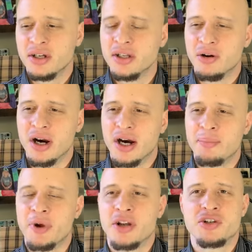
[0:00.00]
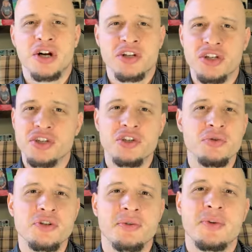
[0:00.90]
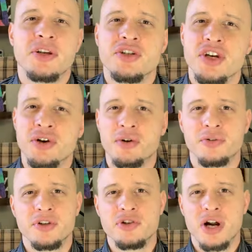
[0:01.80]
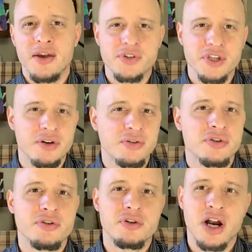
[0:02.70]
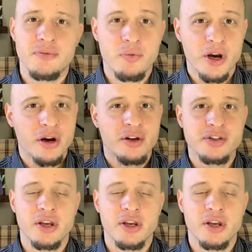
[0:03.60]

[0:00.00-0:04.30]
You know, I'm not trying to just do something in general to drive sales or drive awareness,